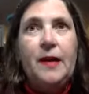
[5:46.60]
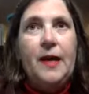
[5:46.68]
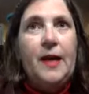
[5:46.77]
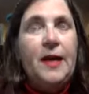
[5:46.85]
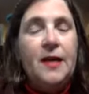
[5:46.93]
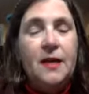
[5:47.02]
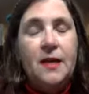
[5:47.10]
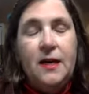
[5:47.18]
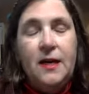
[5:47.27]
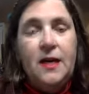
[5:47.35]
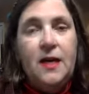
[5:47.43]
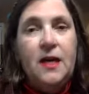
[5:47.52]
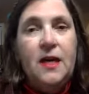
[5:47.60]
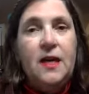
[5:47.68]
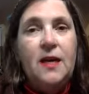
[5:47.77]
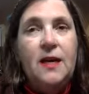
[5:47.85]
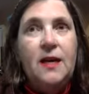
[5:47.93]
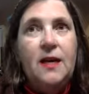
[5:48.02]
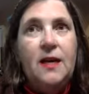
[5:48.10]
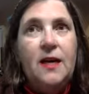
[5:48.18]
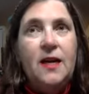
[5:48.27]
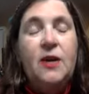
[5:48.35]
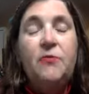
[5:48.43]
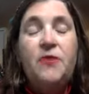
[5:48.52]
And
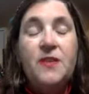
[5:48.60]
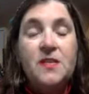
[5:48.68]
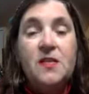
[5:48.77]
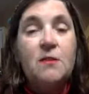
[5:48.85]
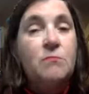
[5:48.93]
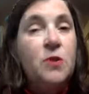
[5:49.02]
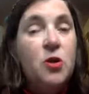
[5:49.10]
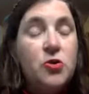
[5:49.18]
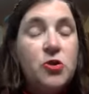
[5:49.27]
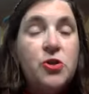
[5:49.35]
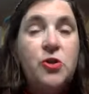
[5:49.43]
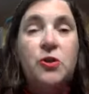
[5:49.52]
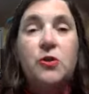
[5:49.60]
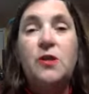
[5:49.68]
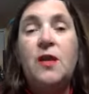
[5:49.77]
if it's emotional,